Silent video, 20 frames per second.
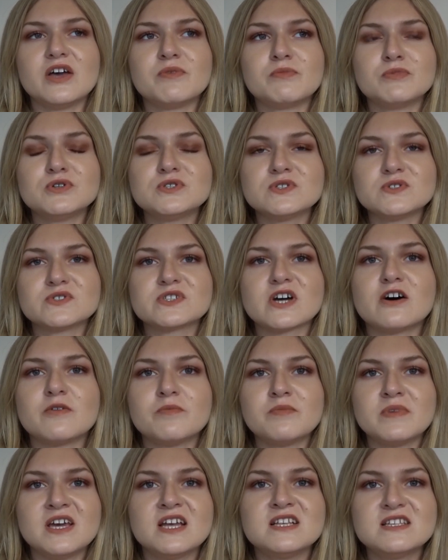muscles
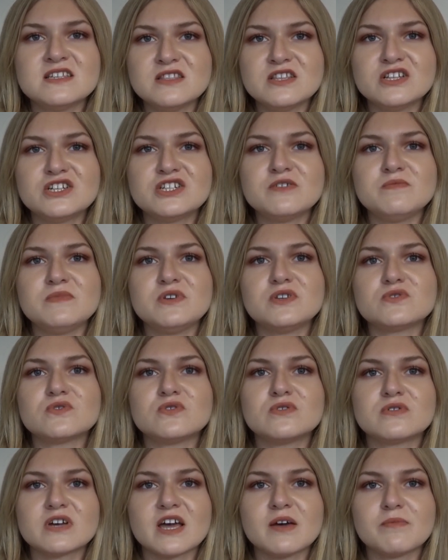aren't made in the gym. You
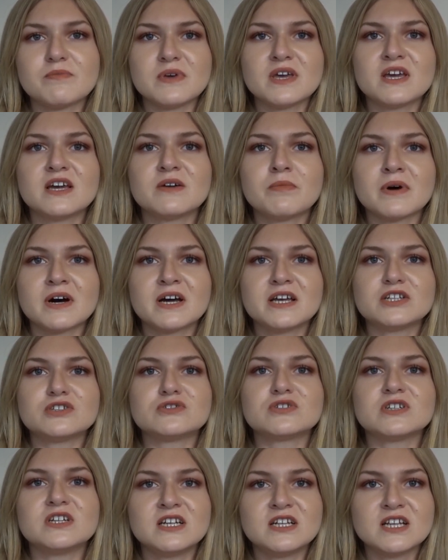don't get bigger by
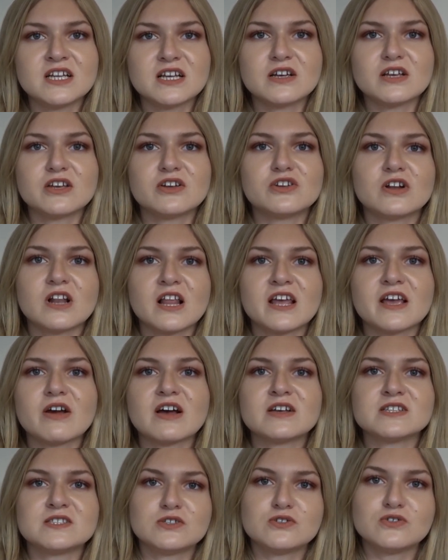training. You know, like
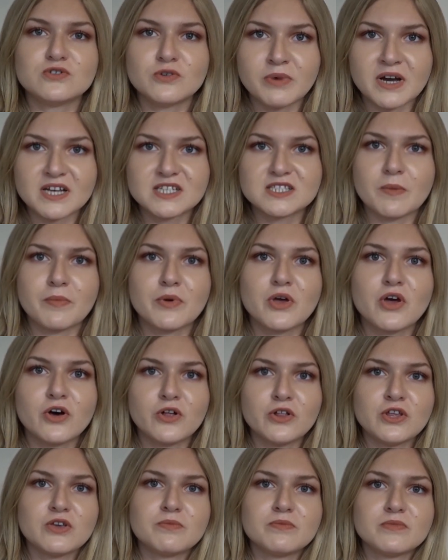as you do a bicep
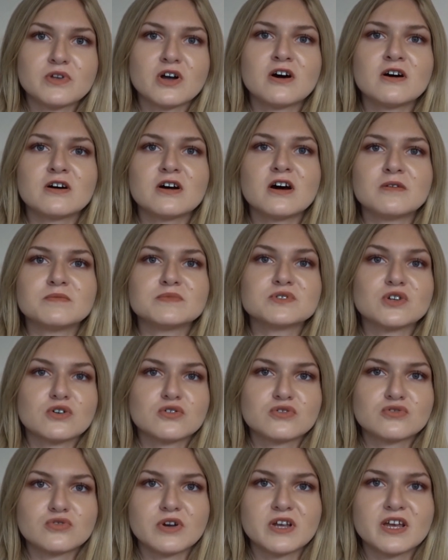curl, your arm's
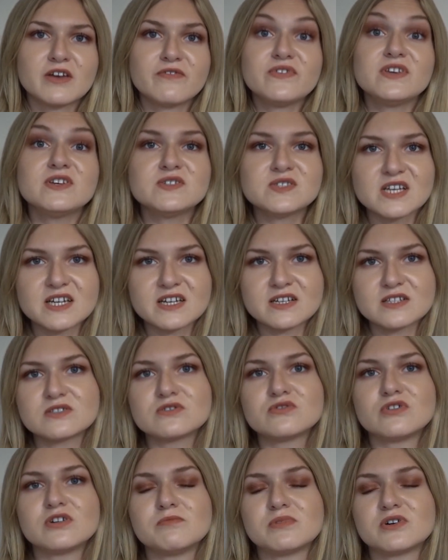not growing. It feels like it's
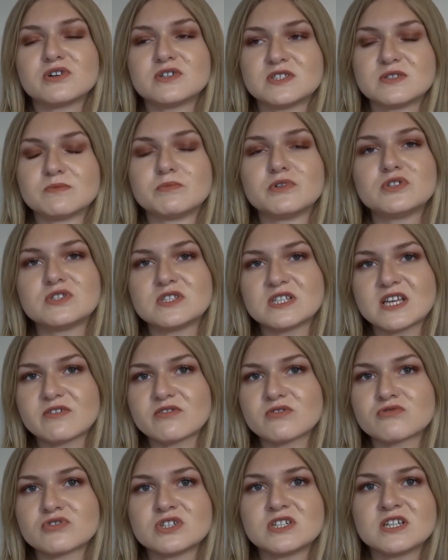growing because the blood's
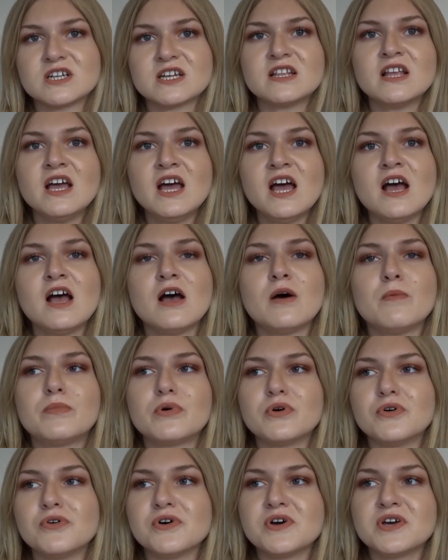rushing in,
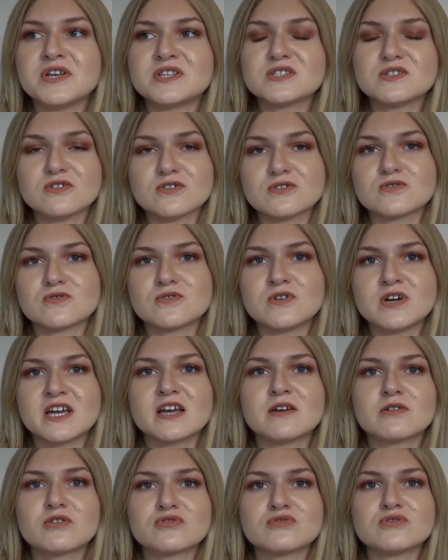but it's not growing.
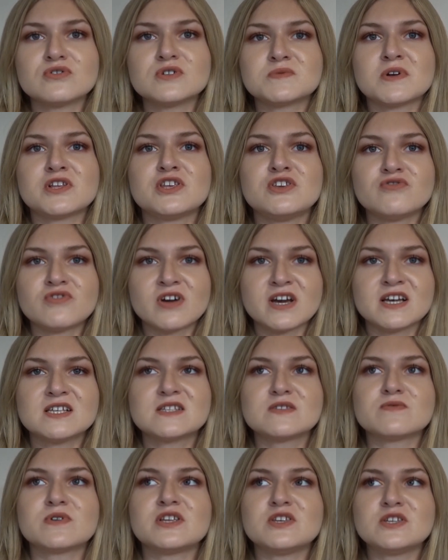It grows when you
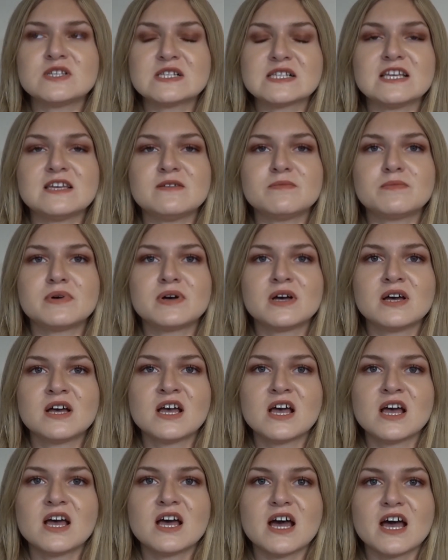rest, when you sleep.
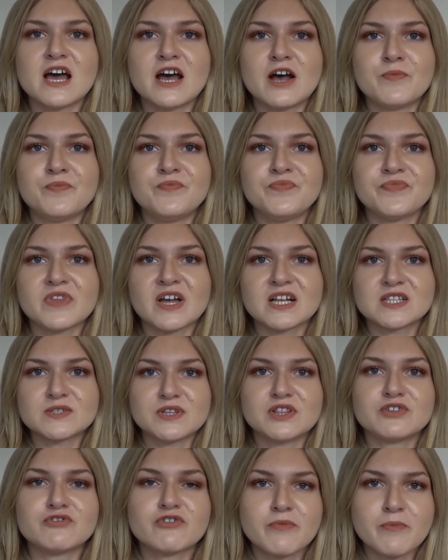That's
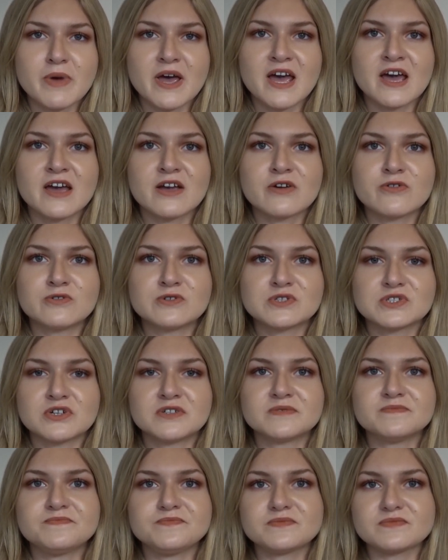when the repair goes on.